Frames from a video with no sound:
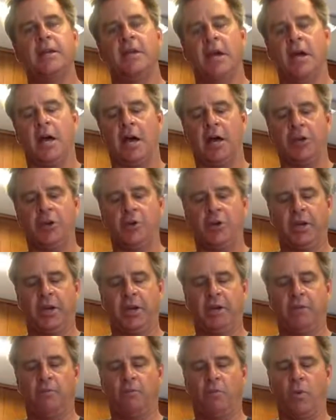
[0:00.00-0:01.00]
you
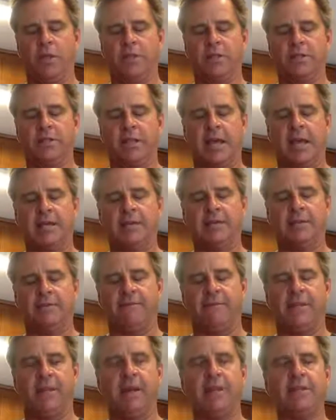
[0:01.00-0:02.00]
can, one slice
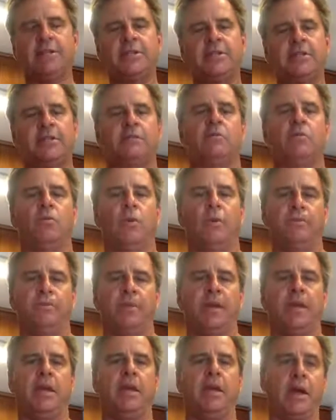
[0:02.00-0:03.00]
of this will
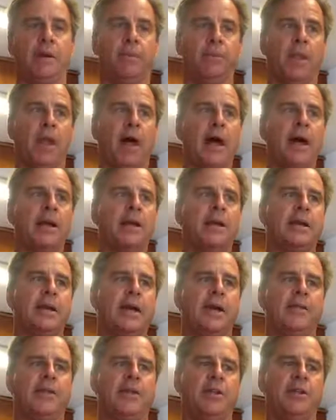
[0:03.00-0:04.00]
be a block,
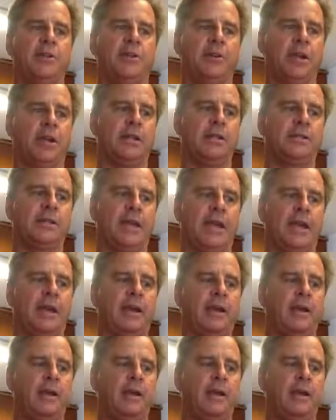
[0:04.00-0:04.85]
and then you can take